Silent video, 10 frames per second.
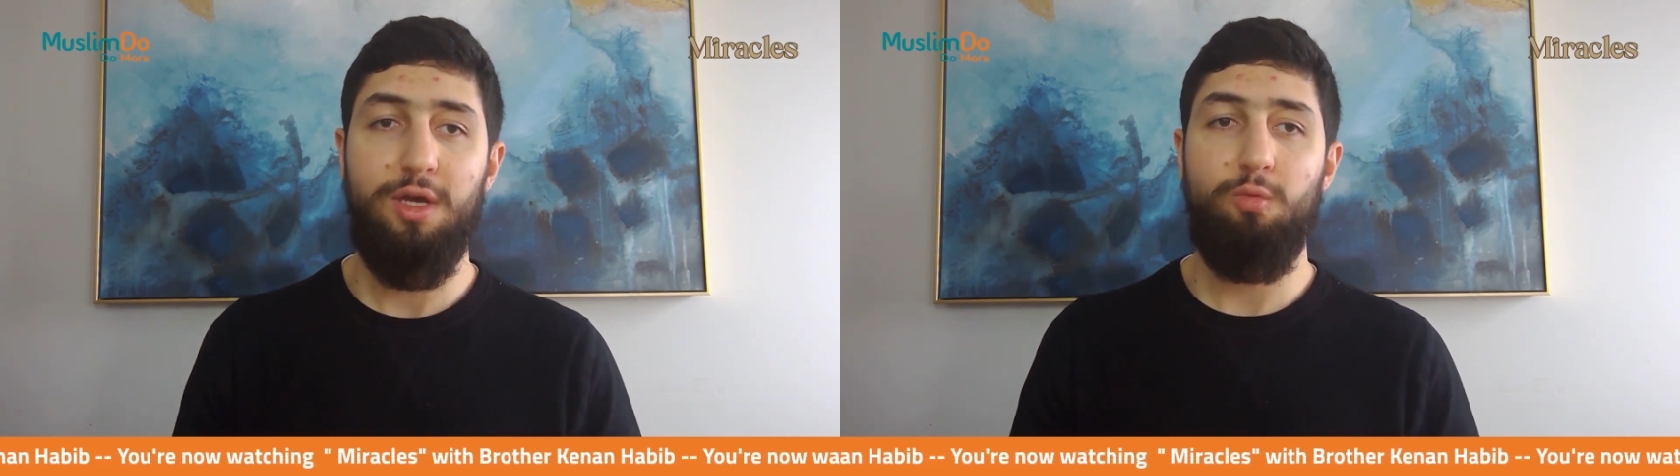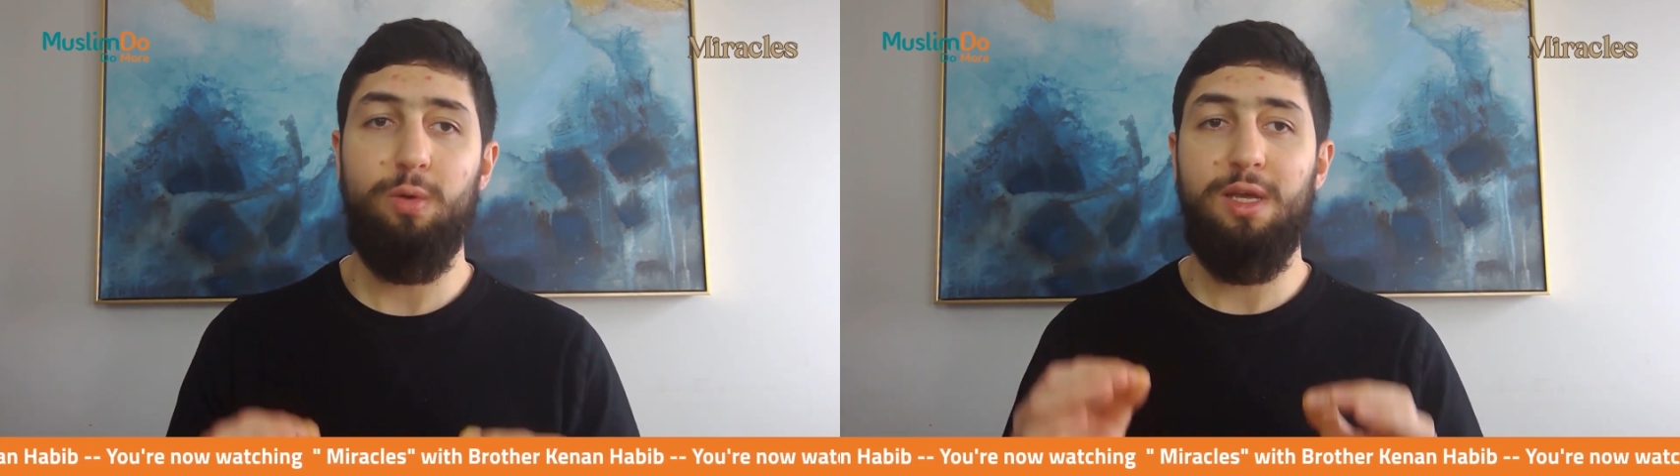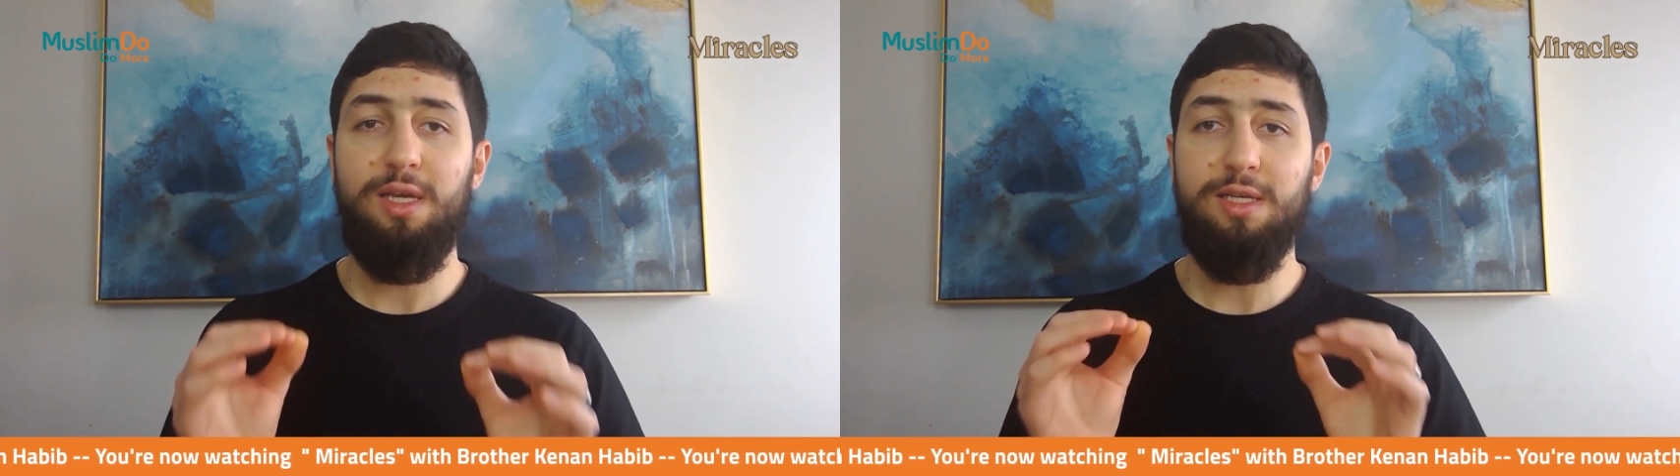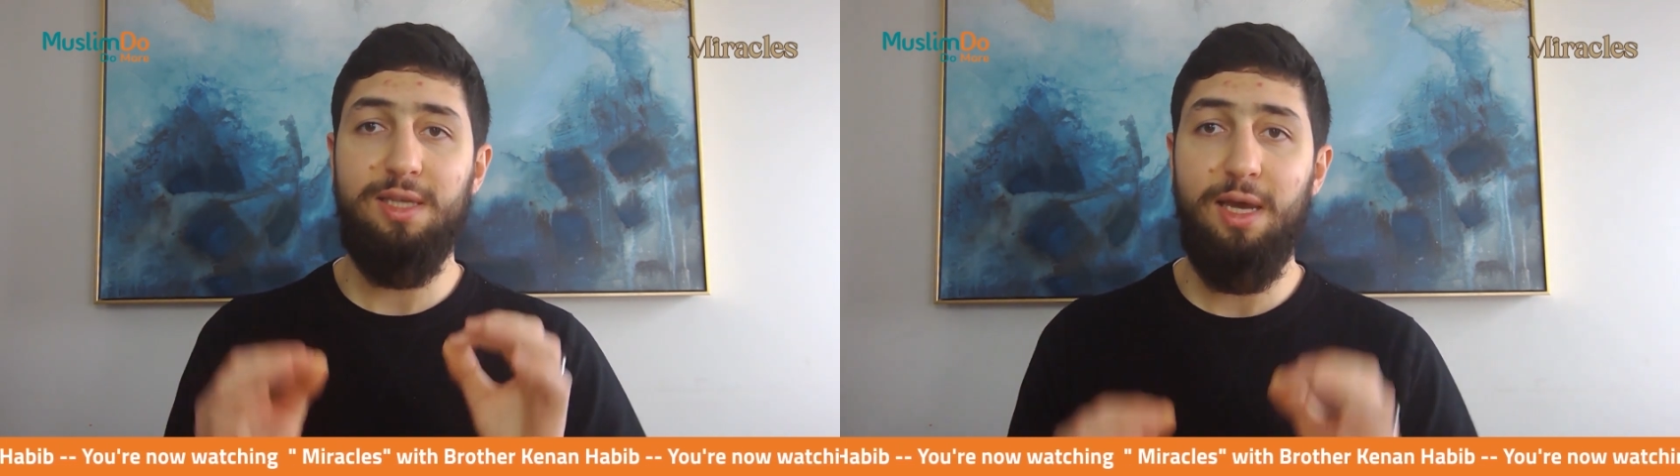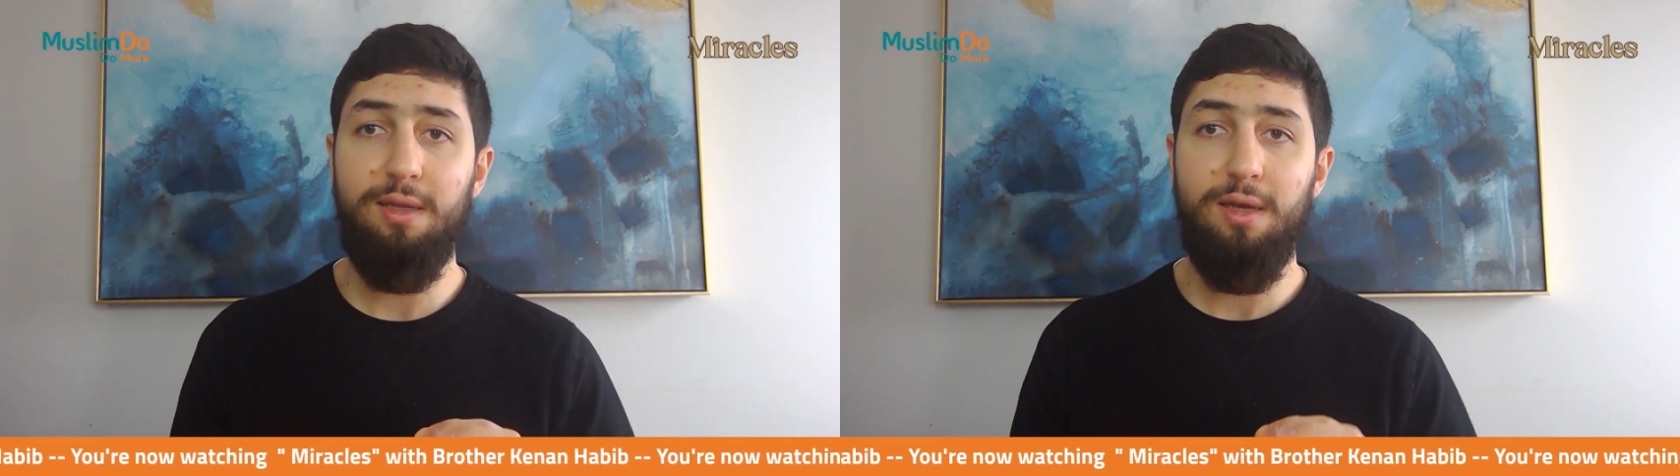when he
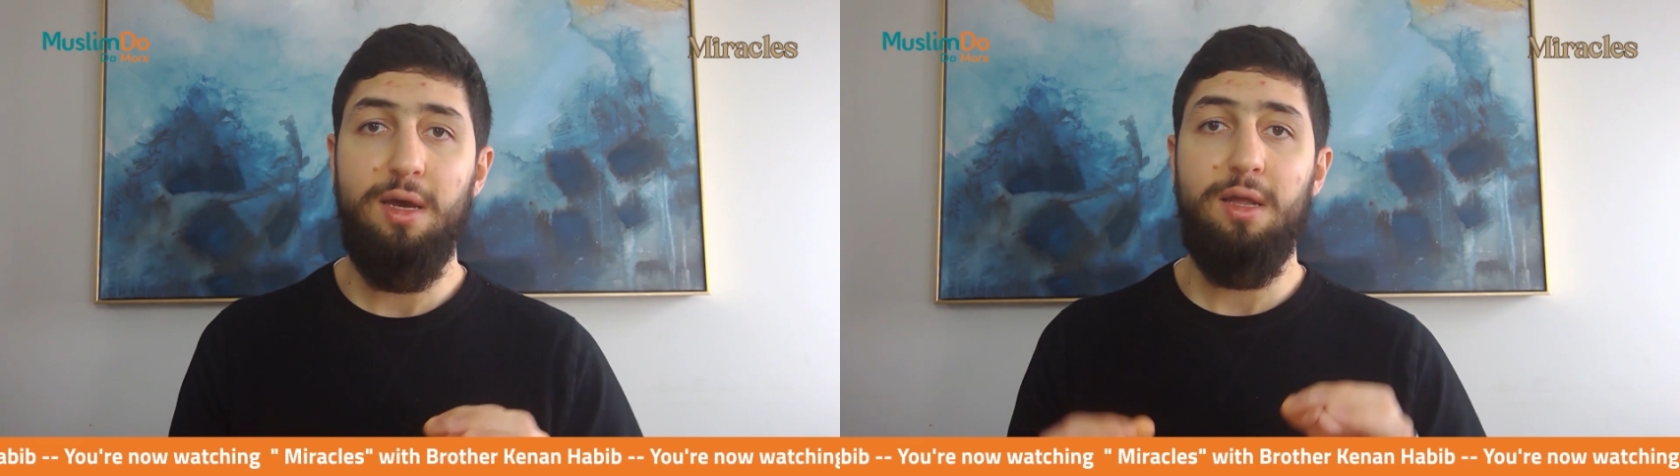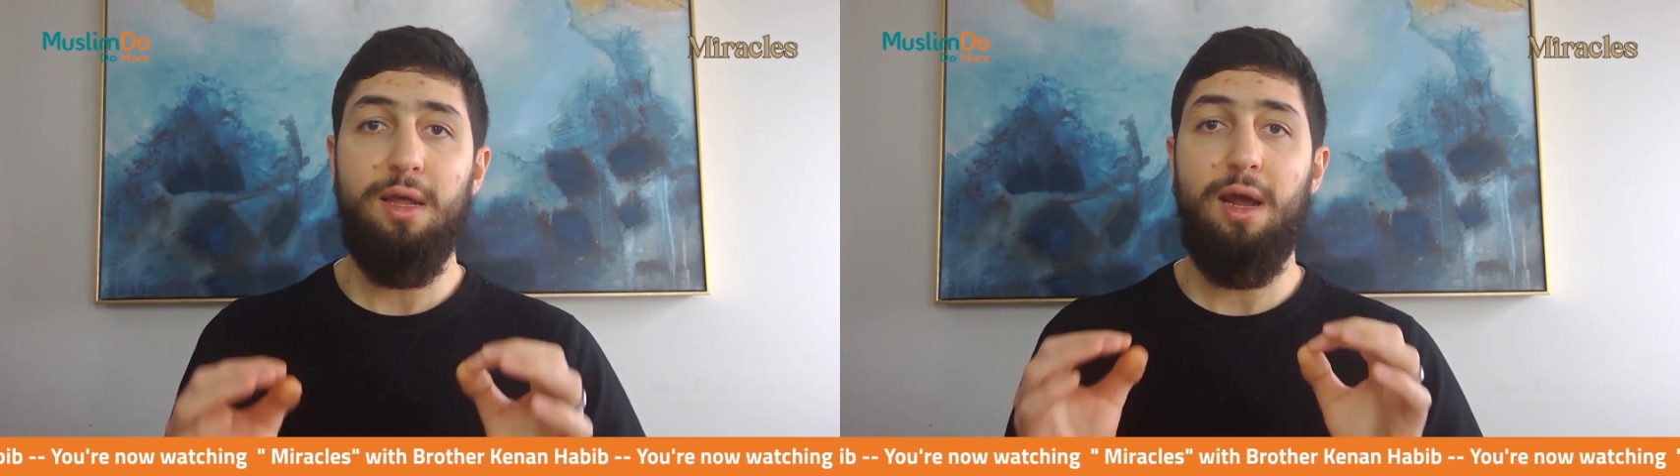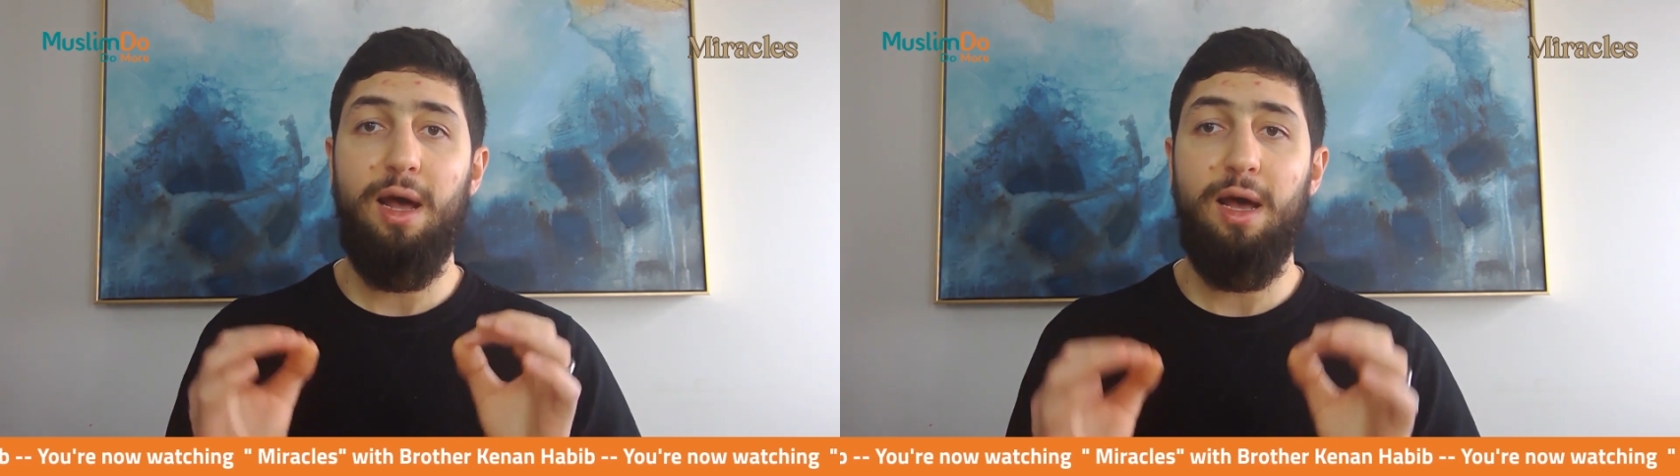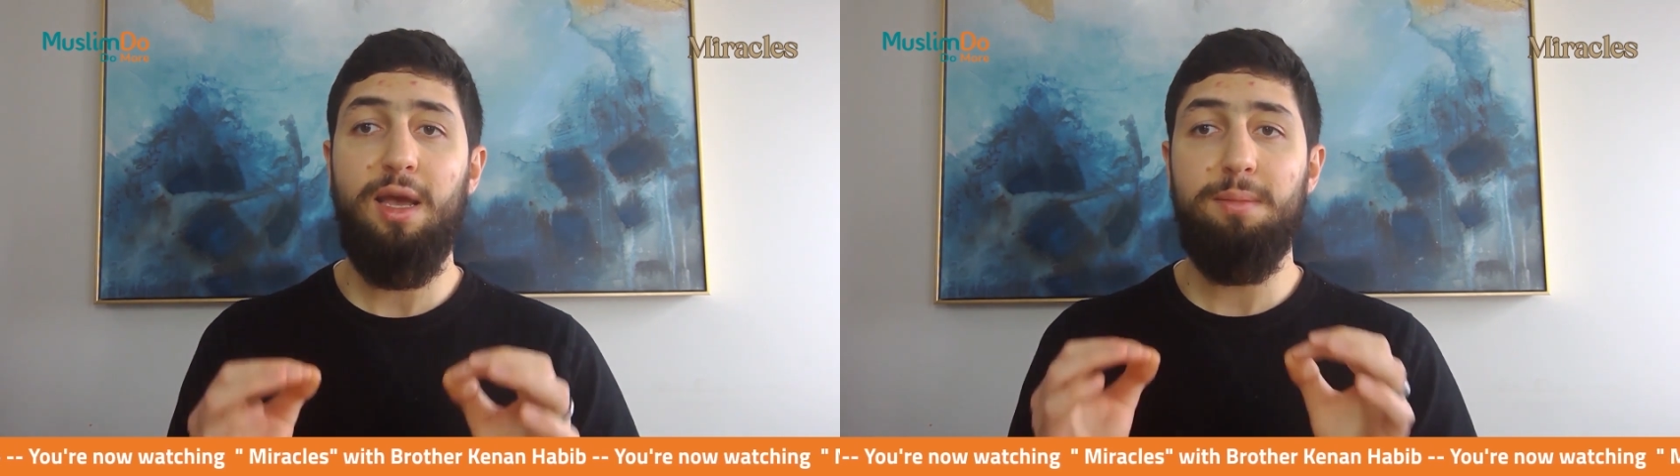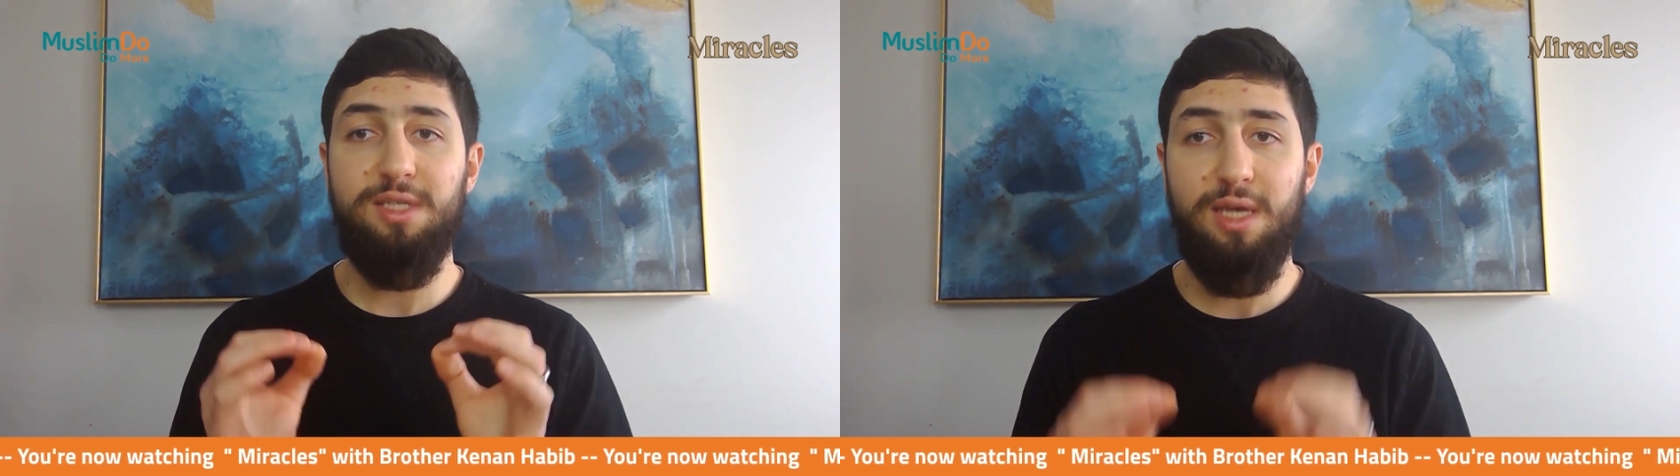said that I
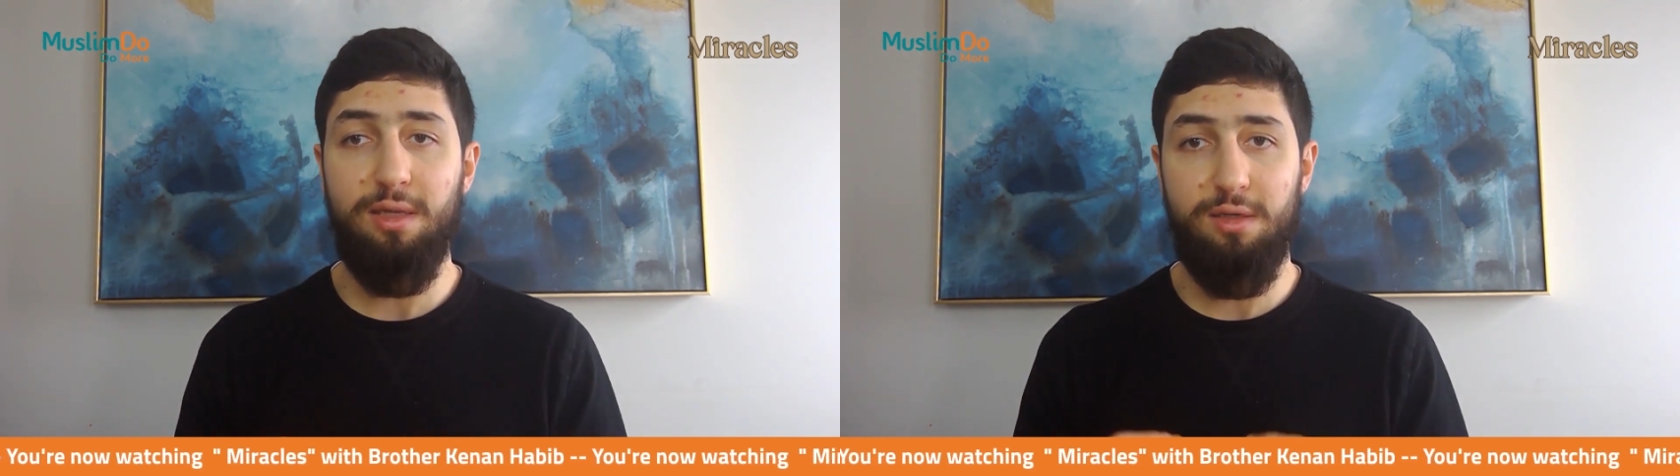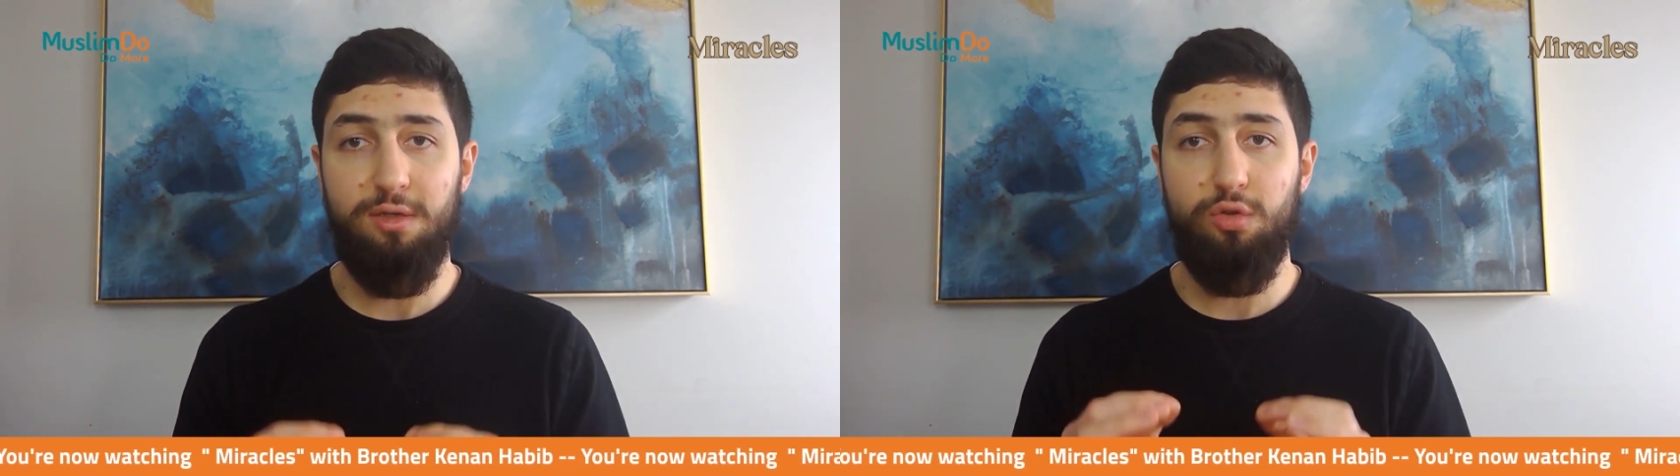am sent